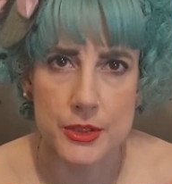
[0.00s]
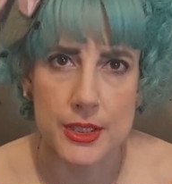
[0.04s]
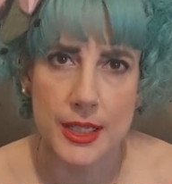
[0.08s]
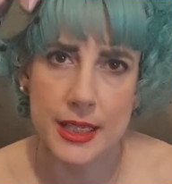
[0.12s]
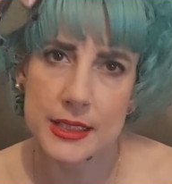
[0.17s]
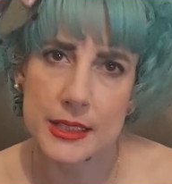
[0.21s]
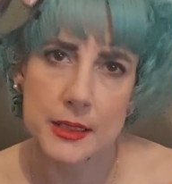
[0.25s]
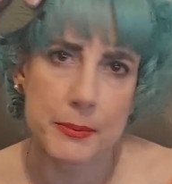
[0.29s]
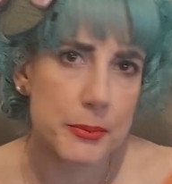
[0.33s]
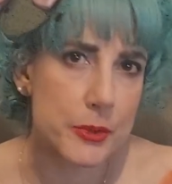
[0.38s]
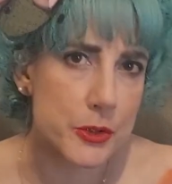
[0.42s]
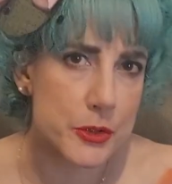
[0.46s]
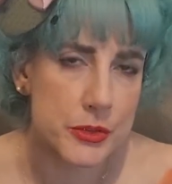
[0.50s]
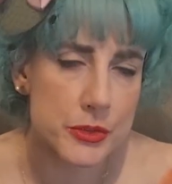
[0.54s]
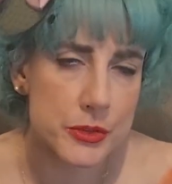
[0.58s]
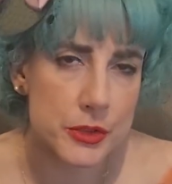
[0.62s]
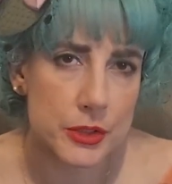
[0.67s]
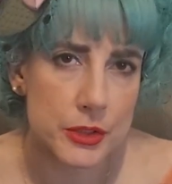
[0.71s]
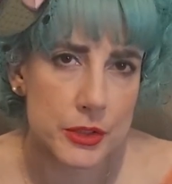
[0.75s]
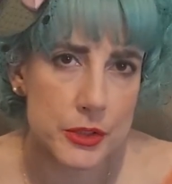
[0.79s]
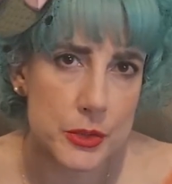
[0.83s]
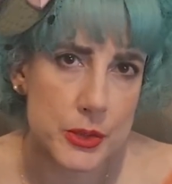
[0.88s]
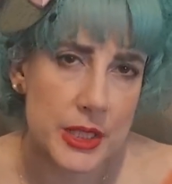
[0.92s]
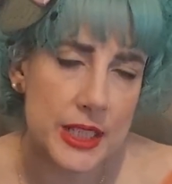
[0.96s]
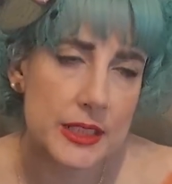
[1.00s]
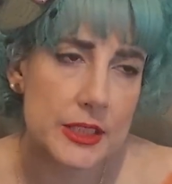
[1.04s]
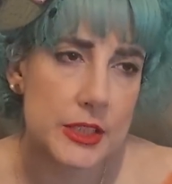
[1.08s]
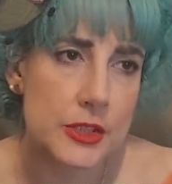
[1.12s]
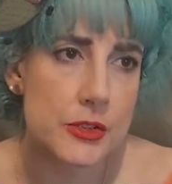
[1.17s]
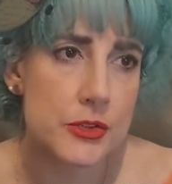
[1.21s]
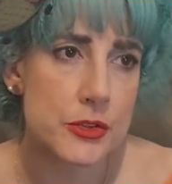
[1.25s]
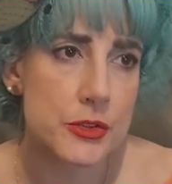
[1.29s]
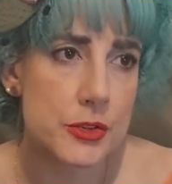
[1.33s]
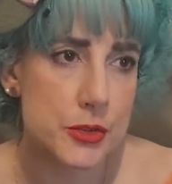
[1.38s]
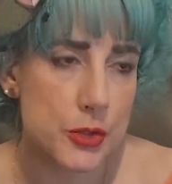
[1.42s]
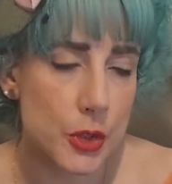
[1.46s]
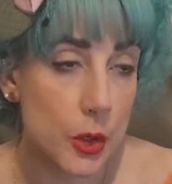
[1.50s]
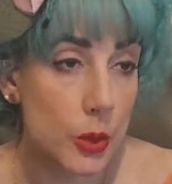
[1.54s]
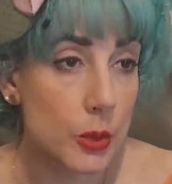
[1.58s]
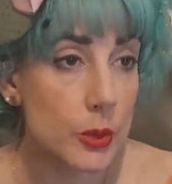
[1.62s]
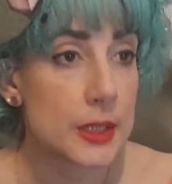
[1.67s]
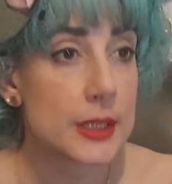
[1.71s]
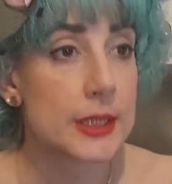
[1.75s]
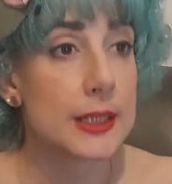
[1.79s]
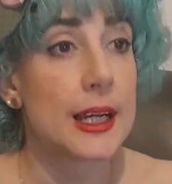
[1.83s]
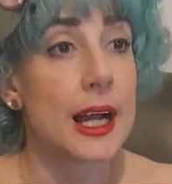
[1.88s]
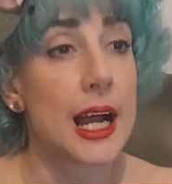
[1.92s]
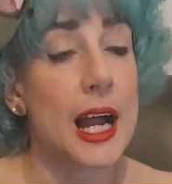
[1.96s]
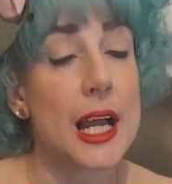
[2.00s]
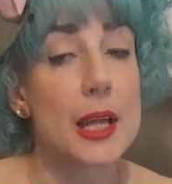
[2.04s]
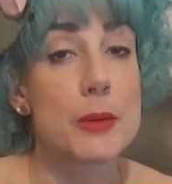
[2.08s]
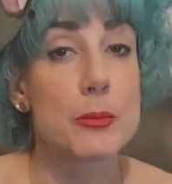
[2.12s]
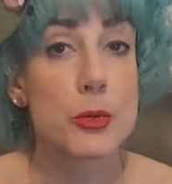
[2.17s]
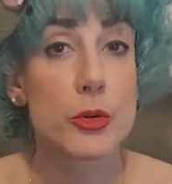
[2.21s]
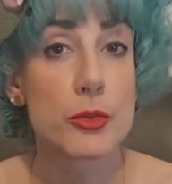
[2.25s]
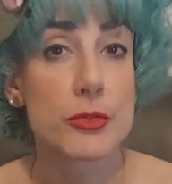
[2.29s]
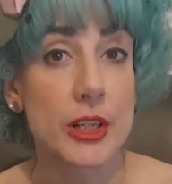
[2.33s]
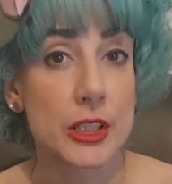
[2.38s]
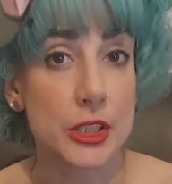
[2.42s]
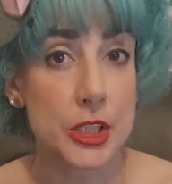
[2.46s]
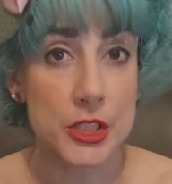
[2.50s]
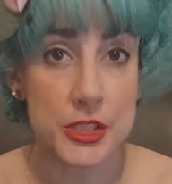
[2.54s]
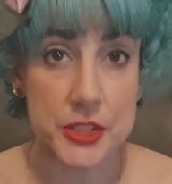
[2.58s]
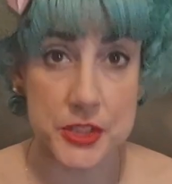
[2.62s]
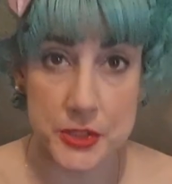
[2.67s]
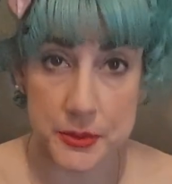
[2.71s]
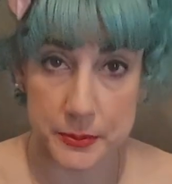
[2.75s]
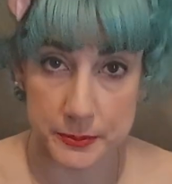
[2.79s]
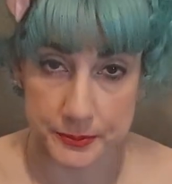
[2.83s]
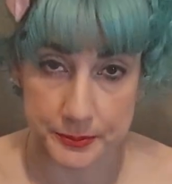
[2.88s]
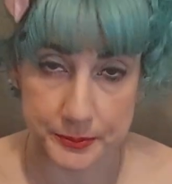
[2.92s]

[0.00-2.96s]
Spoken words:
and a personal trainer, so I move a lot,